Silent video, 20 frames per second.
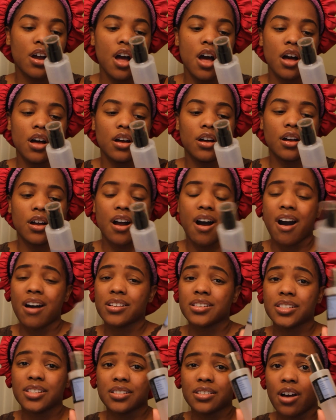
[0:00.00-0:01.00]

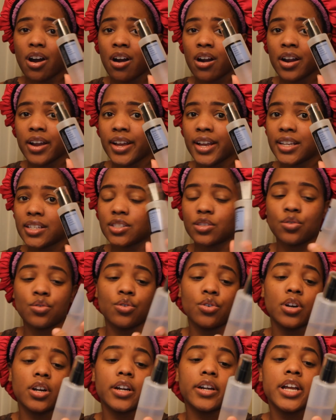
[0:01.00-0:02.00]
CosRx
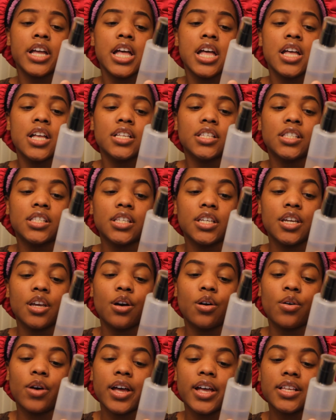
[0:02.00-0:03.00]
or
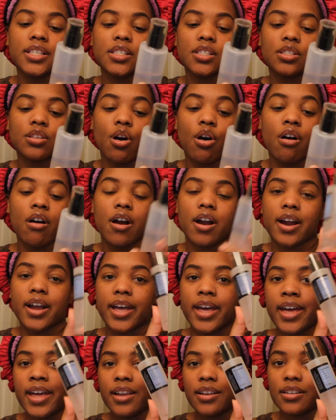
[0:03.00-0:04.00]

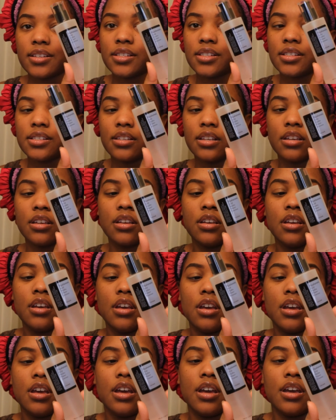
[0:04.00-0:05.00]
COSRX,
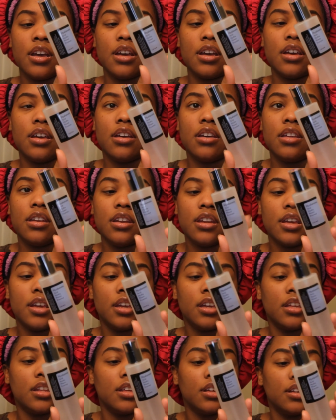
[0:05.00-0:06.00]
and
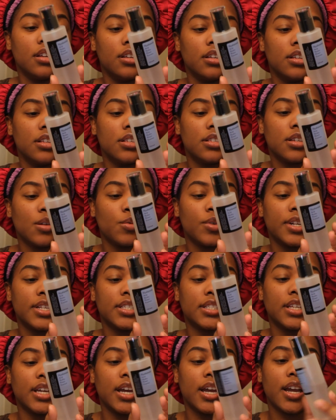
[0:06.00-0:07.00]
it is, I want to
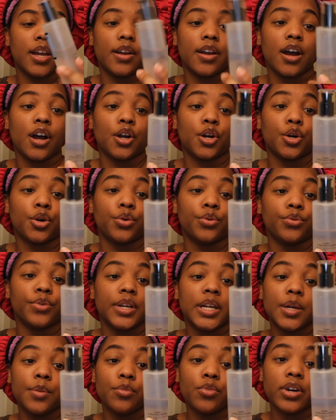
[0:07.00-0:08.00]
say, a
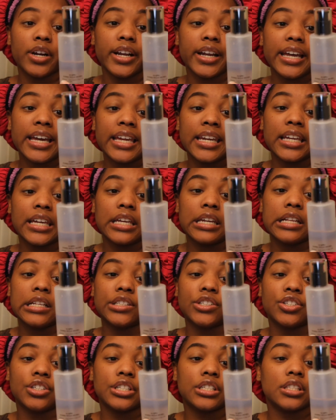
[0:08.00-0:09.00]
Korean brand, and
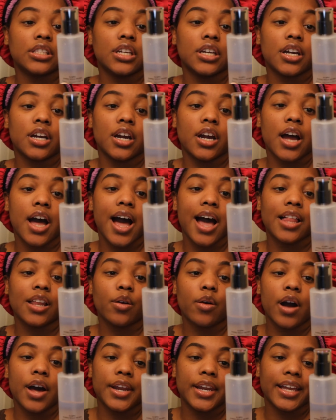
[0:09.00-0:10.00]
it's just their
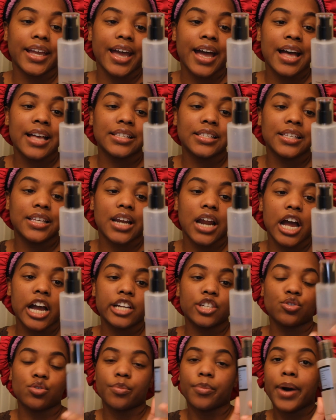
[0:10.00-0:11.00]
hyaluronic acid
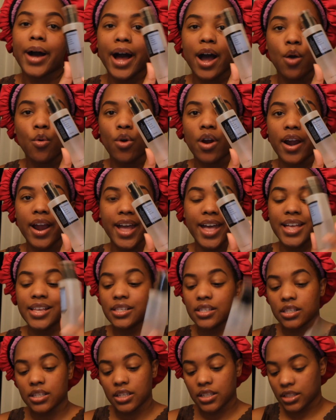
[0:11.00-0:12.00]
hydro power
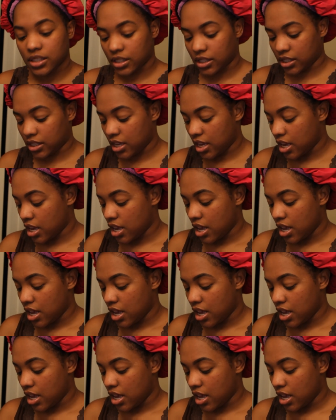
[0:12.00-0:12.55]
essence.